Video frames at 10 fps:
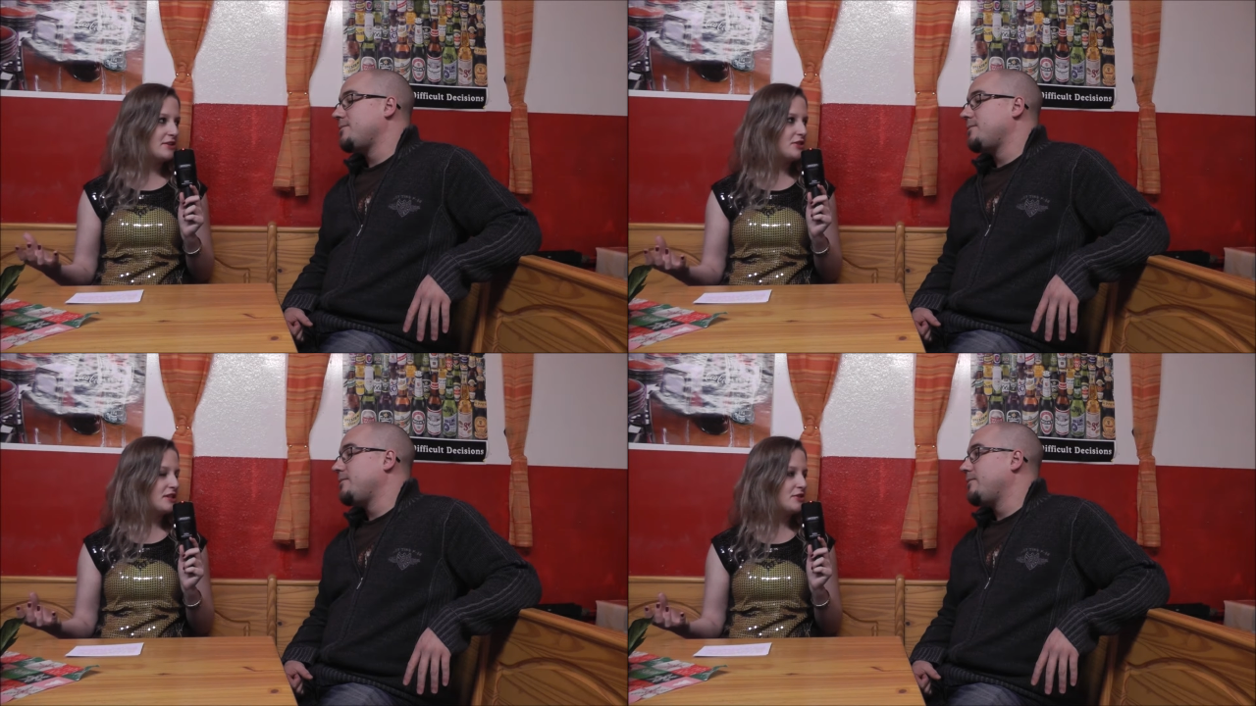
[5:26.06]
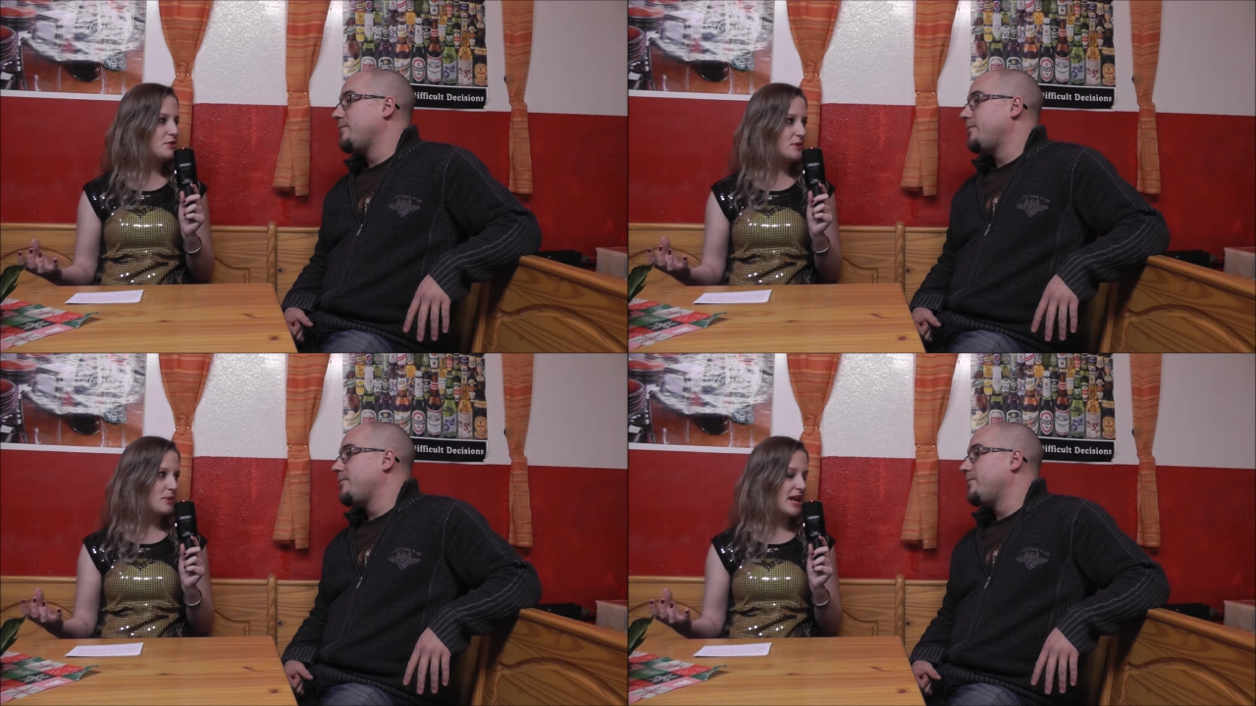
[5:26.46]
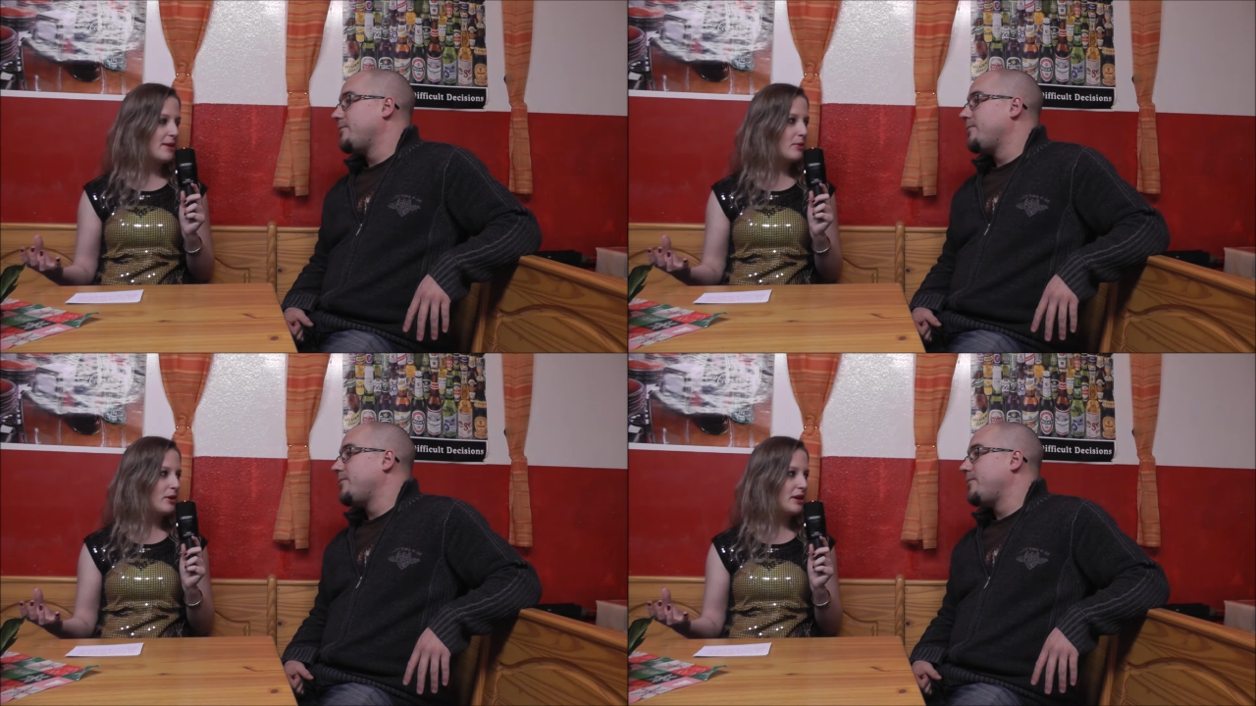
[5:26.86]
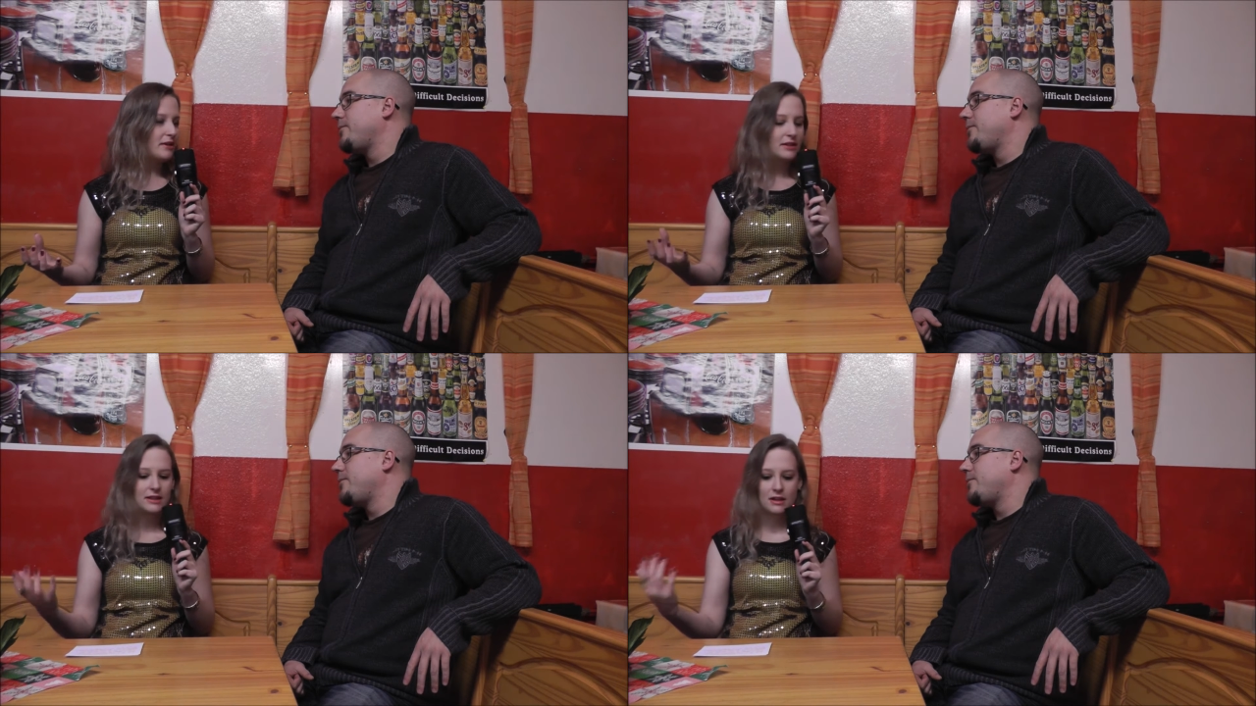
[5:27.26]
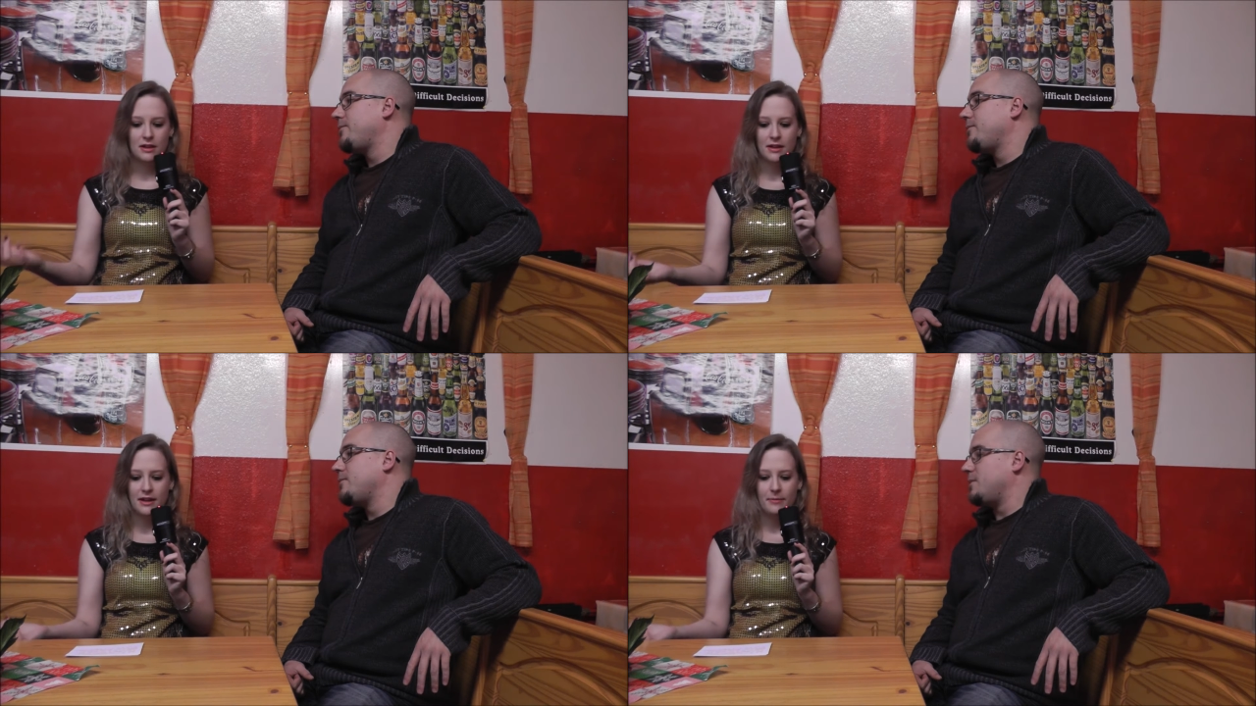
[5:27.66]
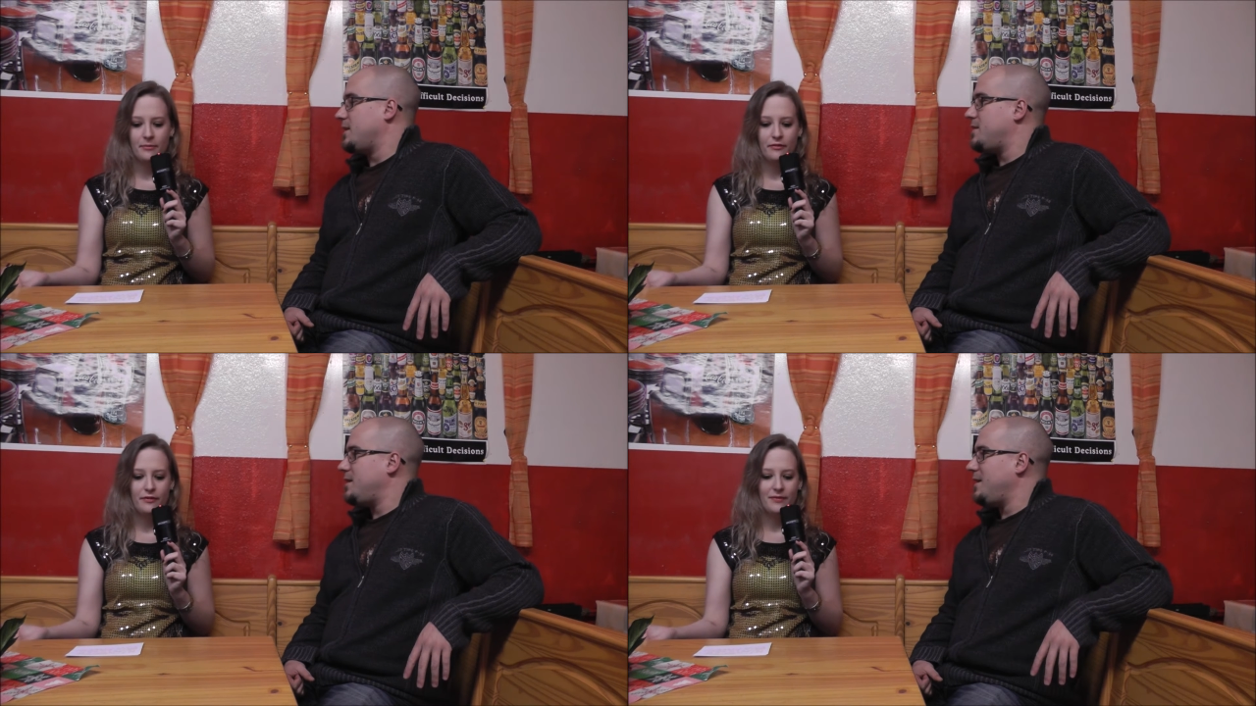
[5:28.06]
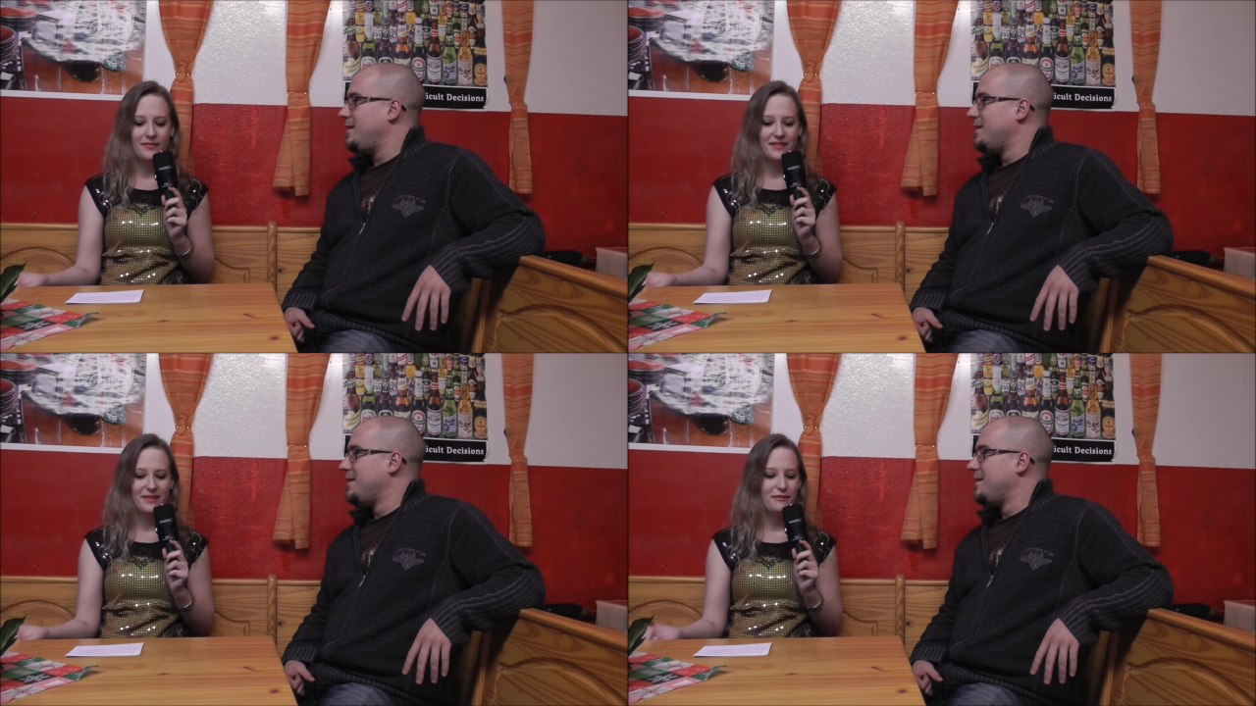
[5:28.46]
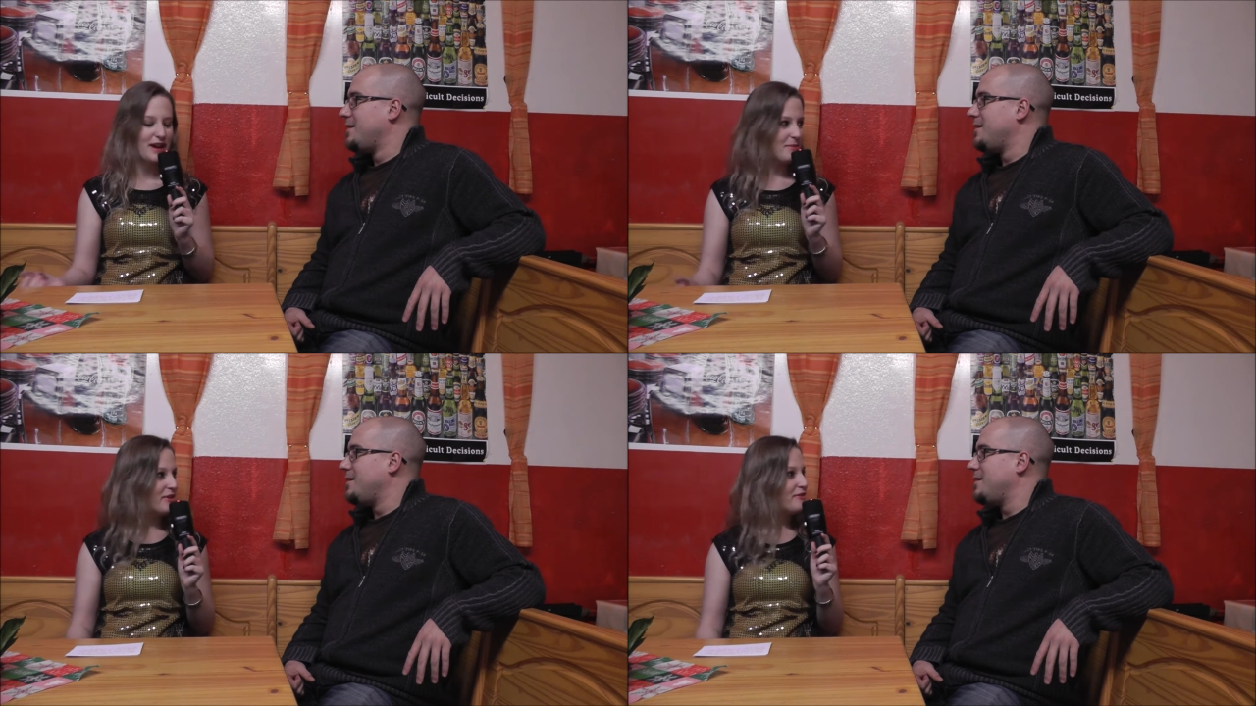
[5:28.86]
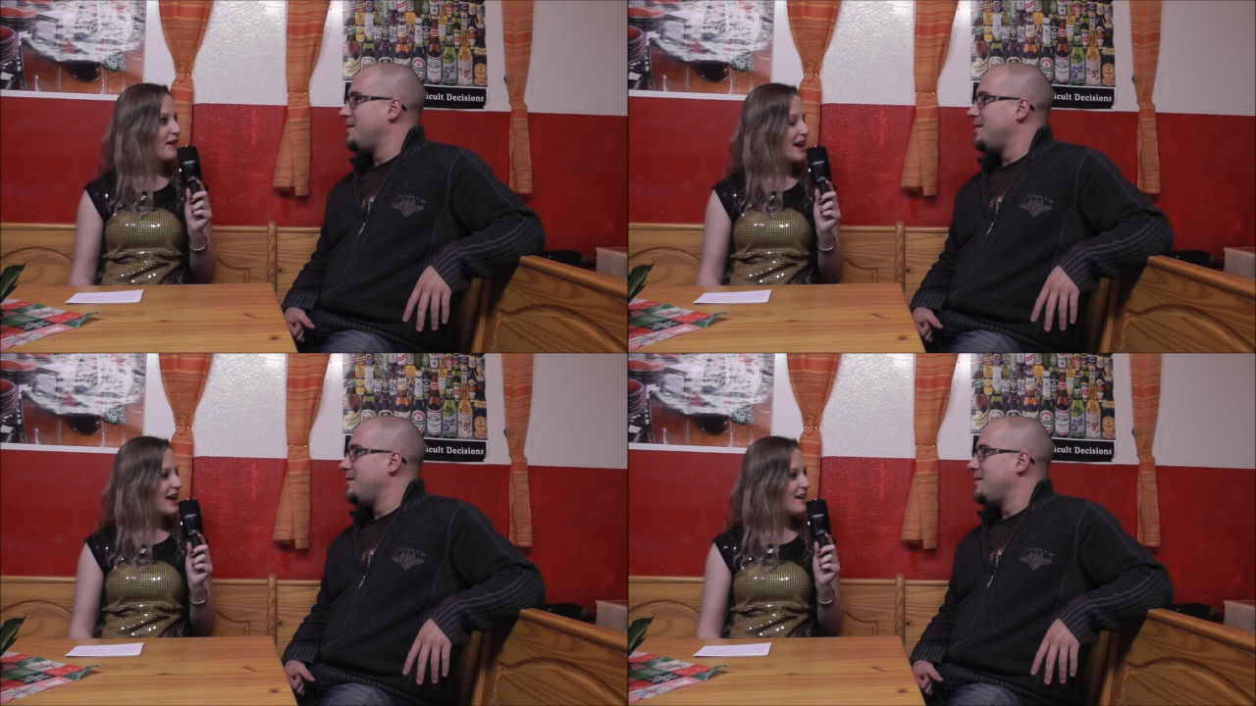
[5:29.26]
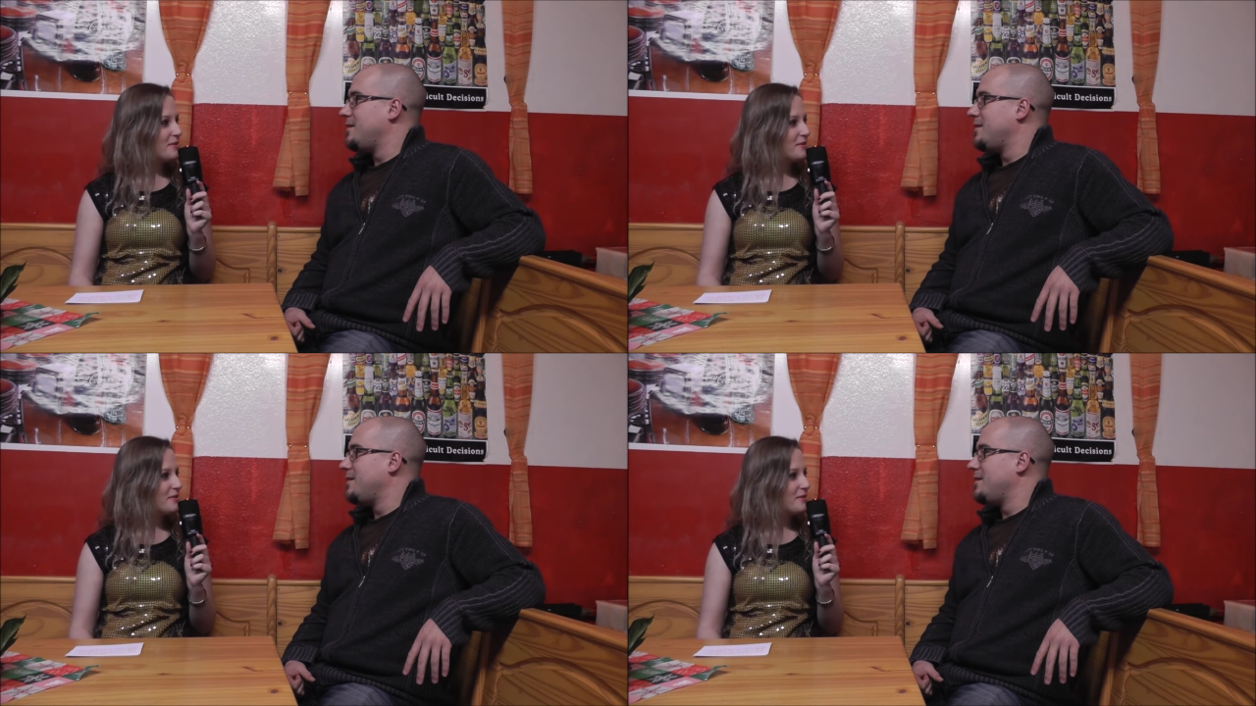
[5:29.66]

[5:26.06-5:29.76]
Speaker 1: it into the Playboy. Um, Did she? Farm on Fire